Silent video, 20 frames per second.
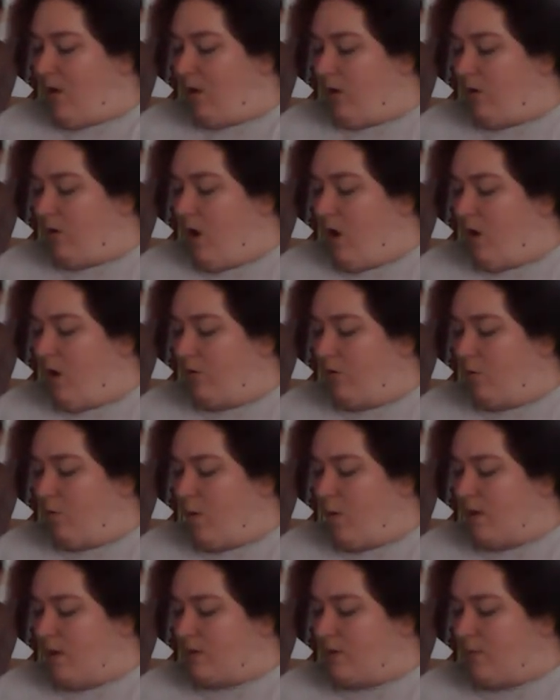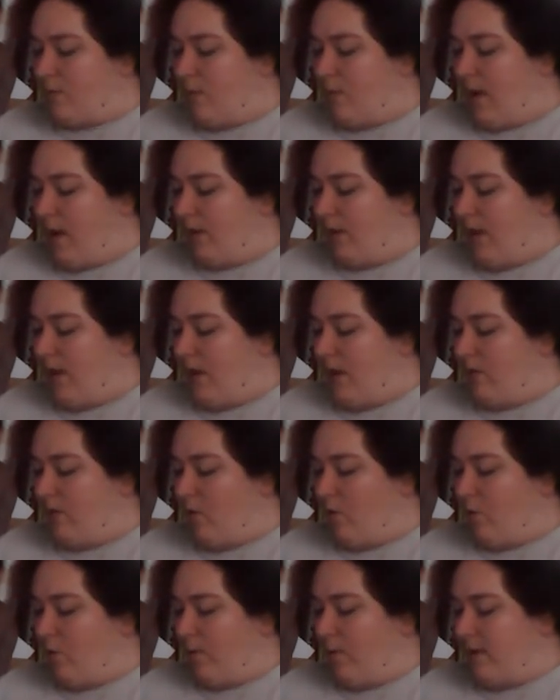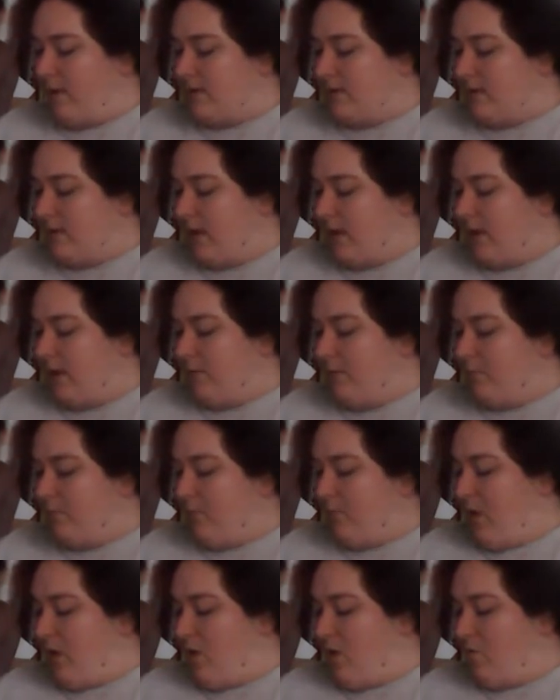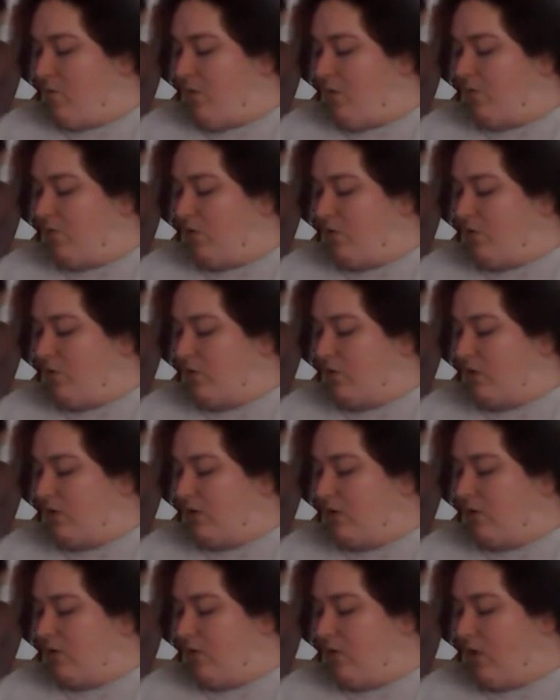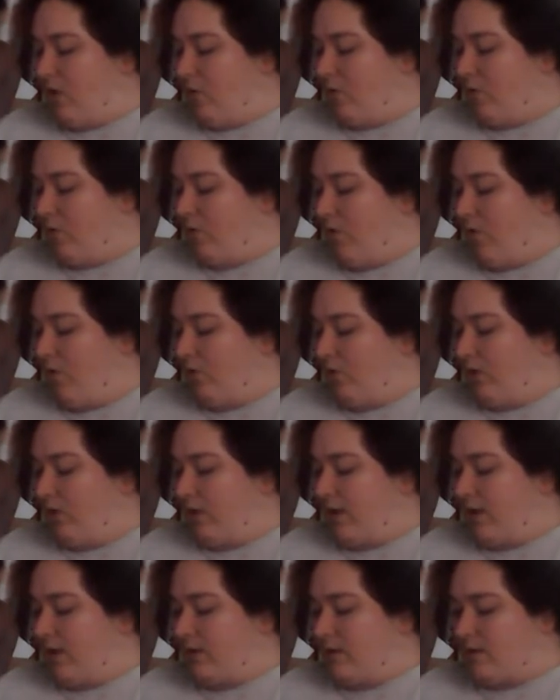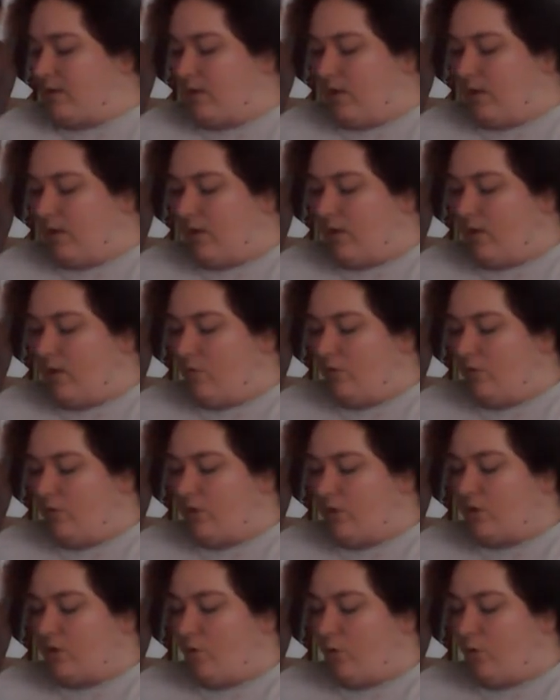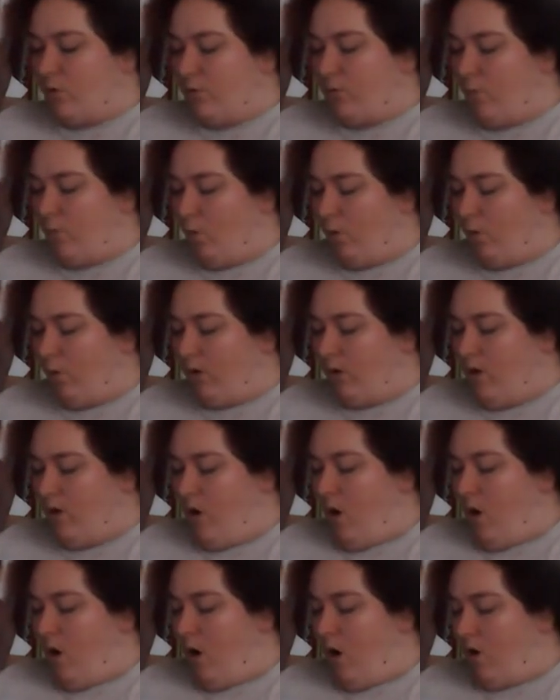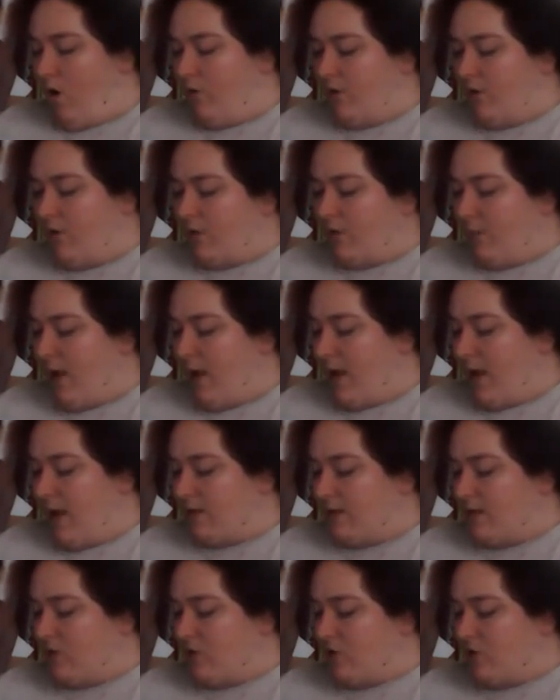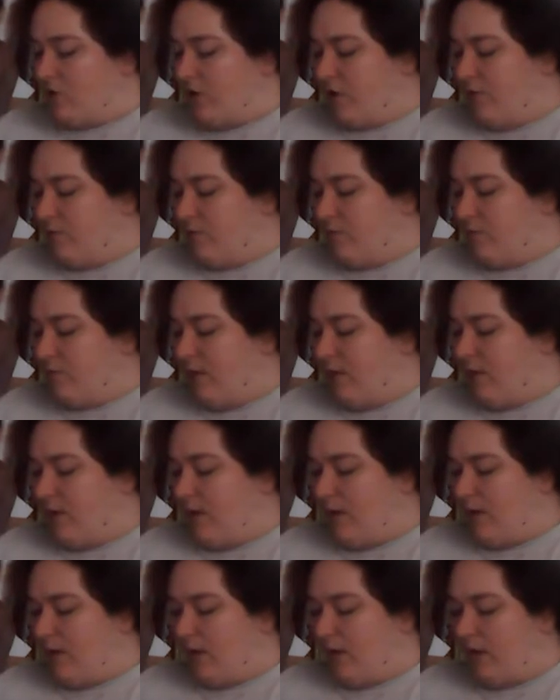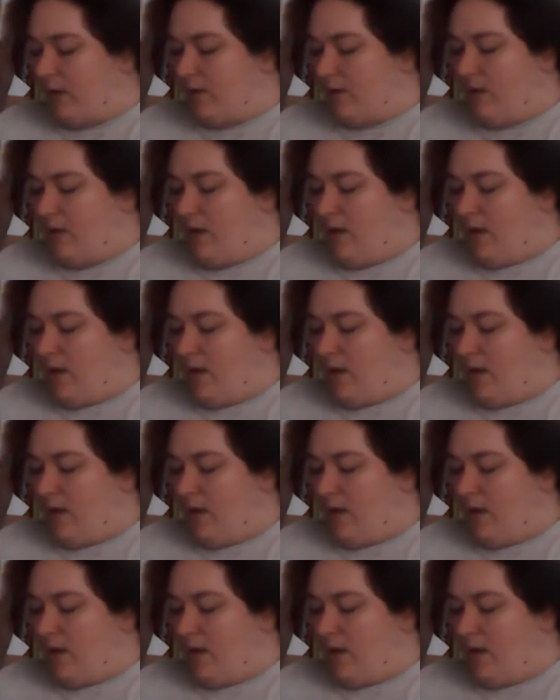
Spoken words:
a conquest by land or by sea, revolt against the rich or the poor, all these plans and schemes mean nothing.